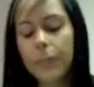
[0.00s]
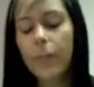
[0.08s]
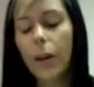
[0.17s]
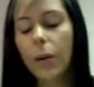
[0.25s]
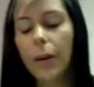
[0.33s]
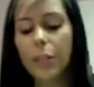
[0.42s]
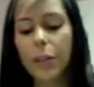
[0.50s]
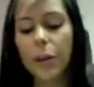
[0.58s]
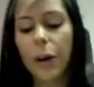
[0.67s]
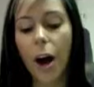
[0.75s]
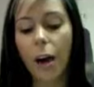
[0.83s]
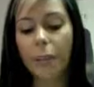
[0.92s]
Okay, so
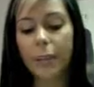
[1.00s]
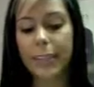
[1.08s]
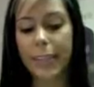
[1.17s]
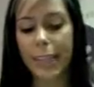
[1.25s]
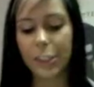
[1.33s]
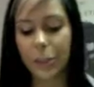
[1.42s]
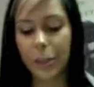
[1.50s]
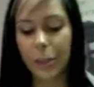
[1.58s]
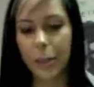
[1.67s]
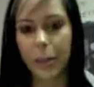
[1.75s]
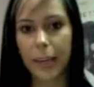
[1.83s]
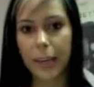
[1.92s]
your office and your
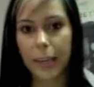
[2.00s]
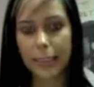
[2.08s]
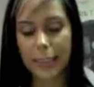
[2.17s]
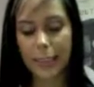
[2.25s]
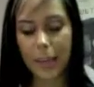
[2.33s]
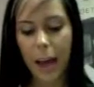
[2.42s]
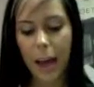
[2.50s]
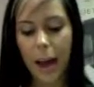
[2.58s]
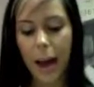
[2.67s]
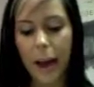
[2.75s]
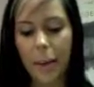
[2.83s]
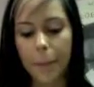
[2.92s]
workplace
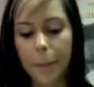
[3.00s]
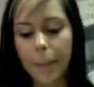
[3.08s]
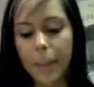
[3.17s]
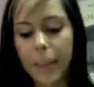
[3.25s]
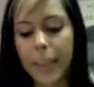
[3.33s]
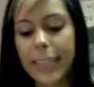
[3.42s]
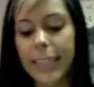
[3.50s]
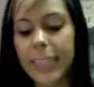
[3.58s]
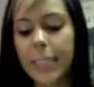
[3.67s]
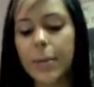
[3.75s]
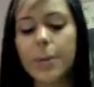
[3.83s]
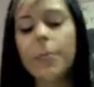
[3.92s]
needs
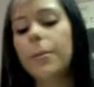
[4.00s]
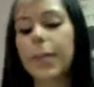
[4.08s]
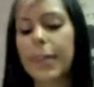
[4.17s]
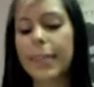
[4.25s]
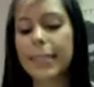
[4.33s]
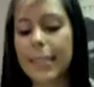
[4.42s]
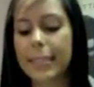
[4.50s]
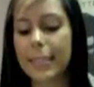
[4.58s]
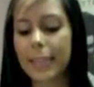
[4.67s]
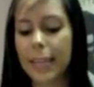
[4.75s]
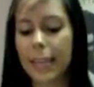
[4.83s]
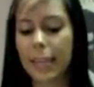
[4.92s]
to
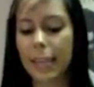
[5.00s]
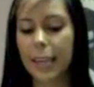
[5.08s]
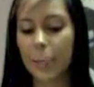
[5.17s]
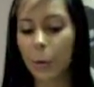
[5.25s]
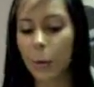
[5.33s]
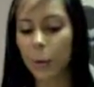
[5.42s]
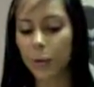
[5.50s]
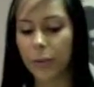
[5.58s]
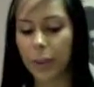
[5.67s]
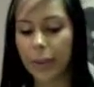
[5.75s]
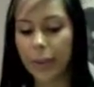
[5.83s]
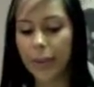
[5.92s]
consistently keep you
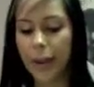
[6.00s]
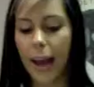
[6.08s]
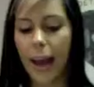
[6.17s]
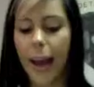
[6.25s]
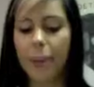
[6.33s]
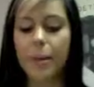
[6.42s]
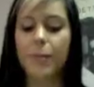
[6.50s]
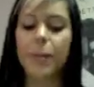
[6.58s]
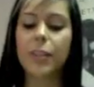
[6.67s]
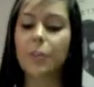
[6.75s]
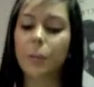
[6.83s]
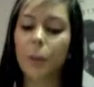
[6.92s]
motivated. I have my
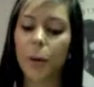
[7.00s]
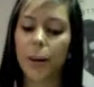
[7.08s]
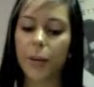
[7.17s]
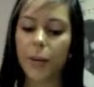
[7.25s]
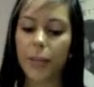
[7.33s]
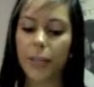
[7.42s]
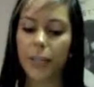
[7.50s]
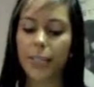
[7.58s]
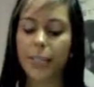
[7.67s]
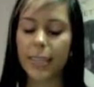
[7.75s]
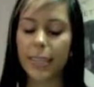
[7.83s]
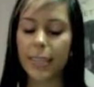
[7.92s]
vision board, which I
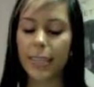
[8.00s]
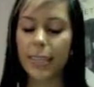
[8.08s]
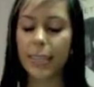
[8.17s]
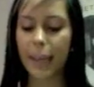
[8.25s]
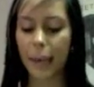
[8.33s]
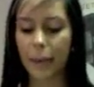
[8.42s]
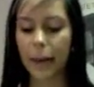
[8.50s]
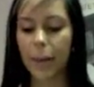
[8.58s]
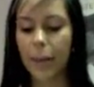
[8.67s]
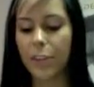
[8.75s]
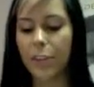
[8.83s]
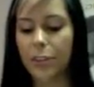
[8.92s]
see
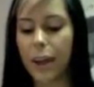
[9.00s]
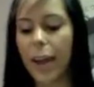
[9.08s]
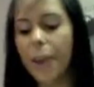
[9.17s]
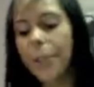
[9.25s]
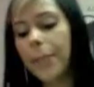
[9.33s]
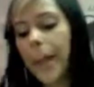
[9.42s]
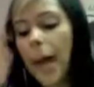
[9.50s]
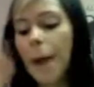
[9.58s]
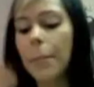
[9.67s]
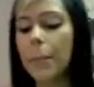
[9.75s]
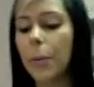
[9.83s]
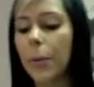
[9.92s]
each day.
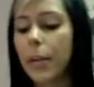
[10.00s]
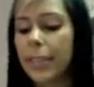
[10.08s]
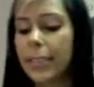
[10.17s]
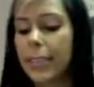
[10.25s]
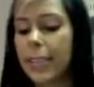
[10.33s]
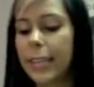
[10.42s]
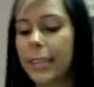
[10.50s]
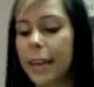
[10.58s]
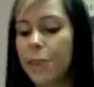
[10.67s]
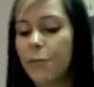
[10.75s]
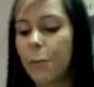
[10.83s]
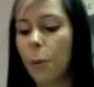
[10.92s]
My board consists
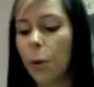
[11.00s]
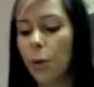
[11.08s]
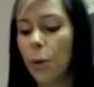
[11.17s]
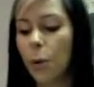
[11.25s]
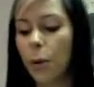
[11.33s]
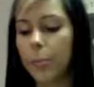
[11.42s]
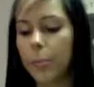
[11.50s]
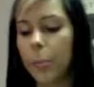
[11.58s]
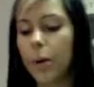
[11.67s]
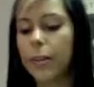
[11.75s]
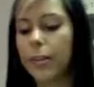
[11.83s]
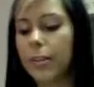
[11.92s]
of 4
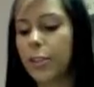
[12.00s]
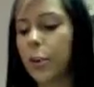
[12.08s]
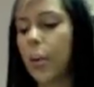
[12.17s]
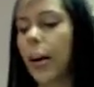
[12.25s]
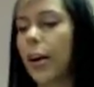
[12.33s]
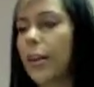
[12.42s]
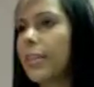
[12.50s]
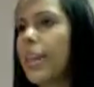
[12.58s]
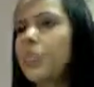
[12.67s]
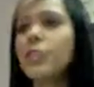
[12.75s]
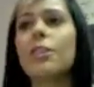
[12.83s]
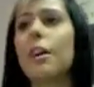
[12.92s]
corkboard squares. I
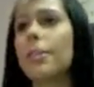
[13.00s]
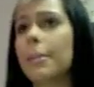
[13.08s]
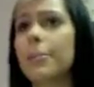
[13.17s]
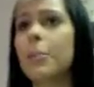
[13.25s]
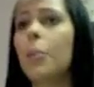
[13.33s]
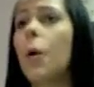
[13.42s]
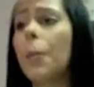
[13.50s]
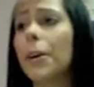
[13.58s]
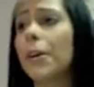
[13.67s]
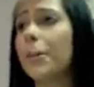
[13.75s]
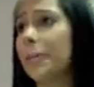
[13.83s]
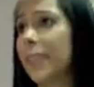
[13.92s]
just got them from
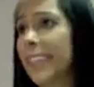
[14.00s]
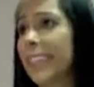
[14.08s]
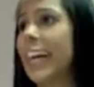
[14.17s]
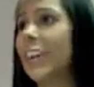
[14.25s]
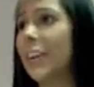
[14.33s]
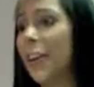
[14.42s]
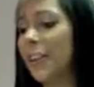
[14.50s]
Walmart, and they were like $10.